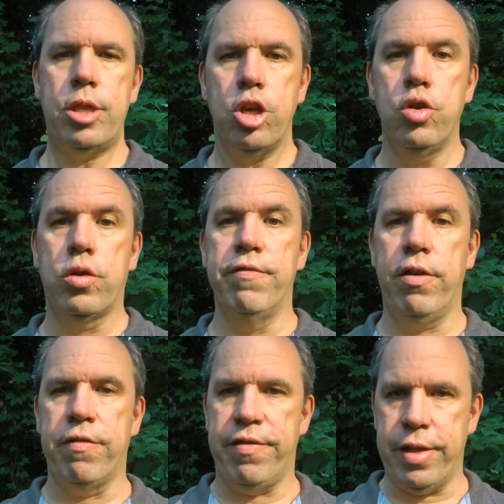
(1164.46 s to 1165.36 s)
You can
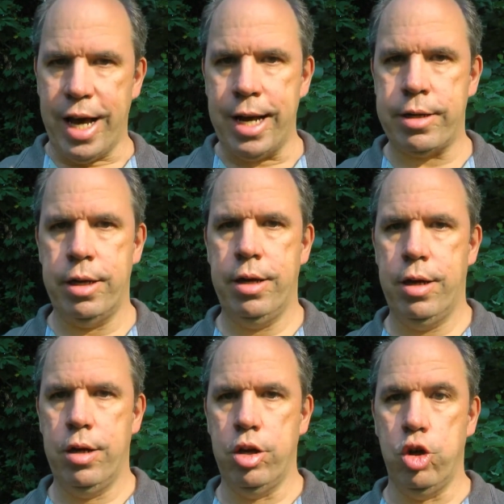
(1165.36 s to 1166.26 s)
vote for that.
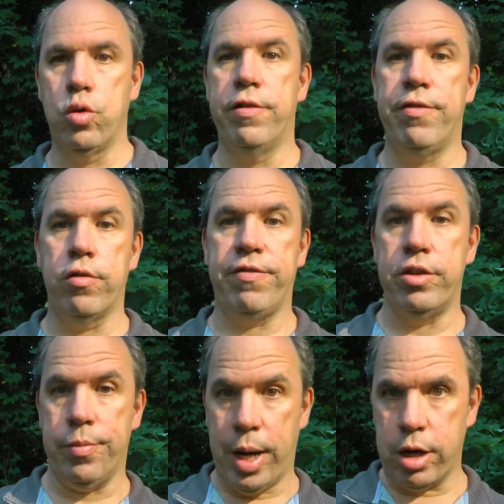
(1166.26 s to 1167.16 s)
You can vote for
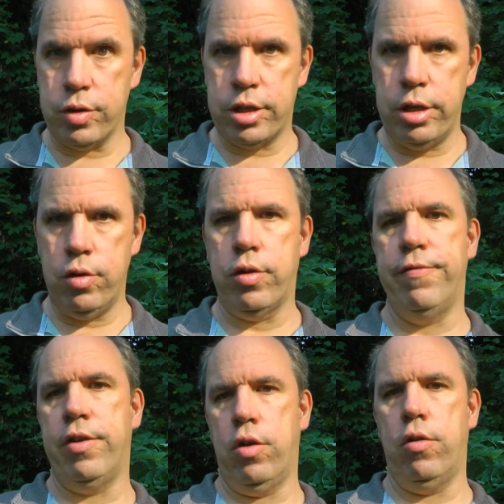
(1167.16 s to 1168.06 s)
democracy. You
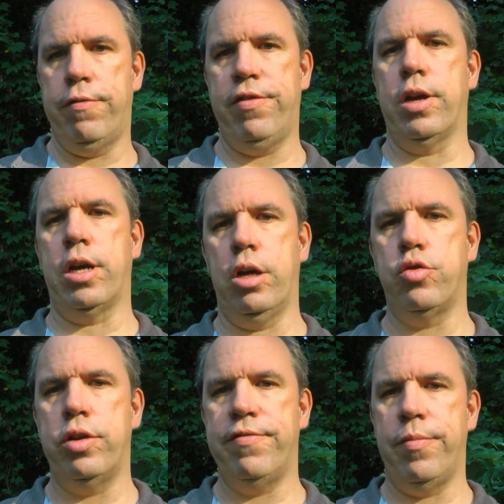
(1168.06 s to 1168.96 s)
can vote for the
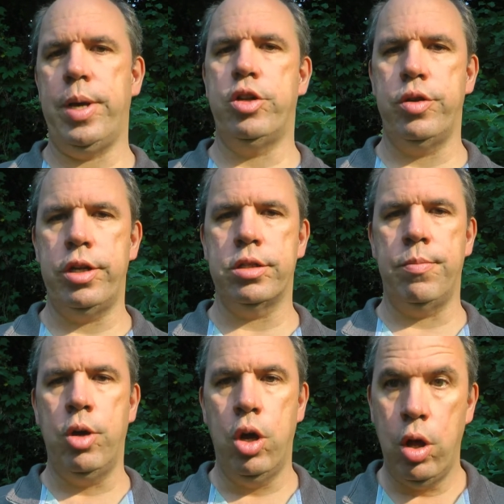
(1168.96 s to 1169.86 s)
country, for
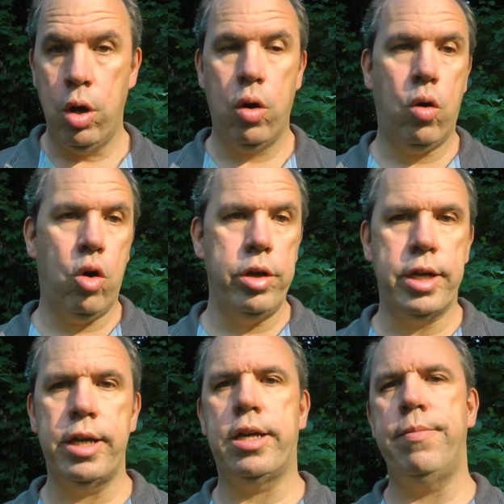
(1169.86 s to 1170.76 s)
patriotism, or
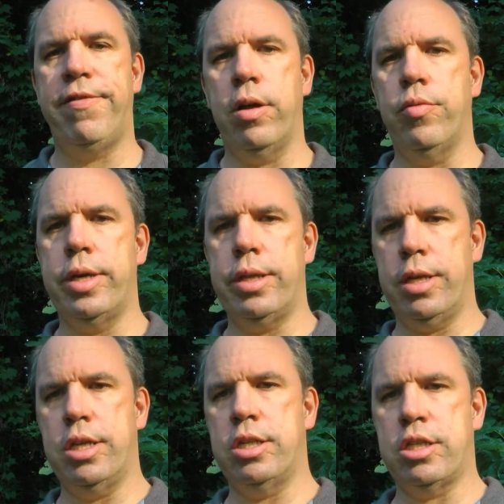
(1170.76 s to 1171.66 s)
you can keep following
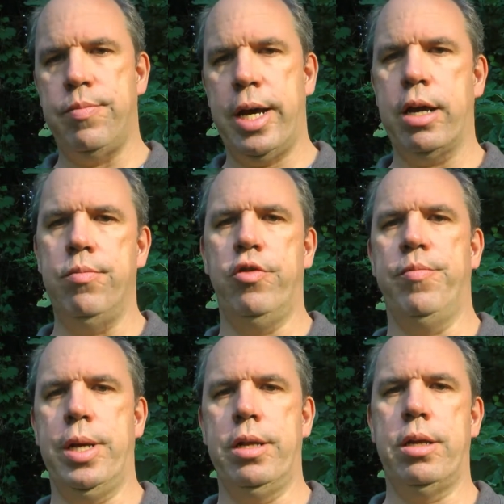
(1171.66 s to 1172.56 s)
this MAGA
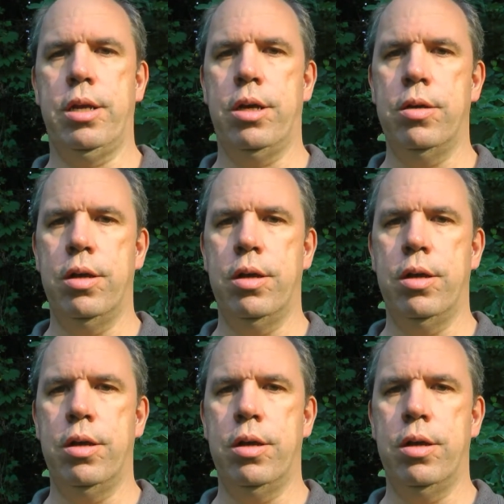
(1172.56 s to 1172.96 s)
movement, you know.